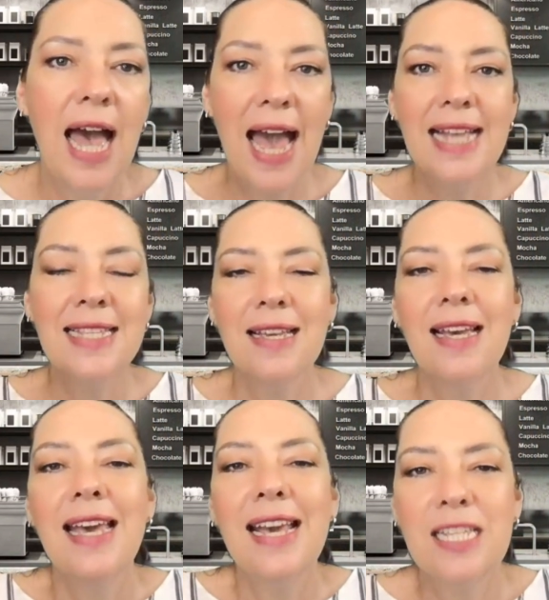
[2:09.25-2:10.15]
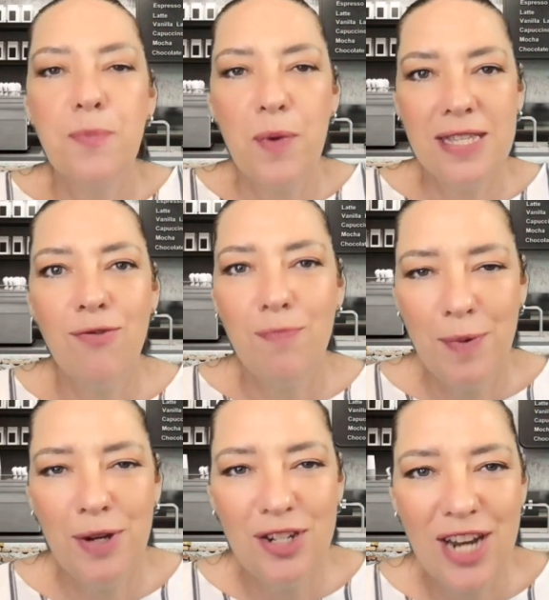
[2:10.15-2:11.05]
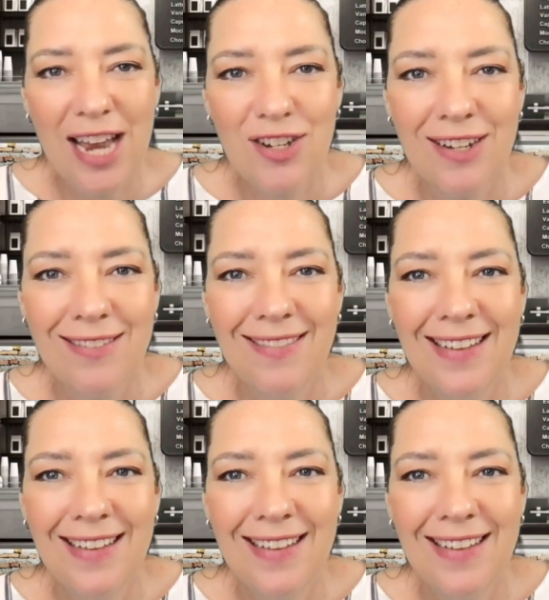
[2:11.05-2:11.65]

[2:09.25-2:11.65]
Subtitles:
8, express appreciation.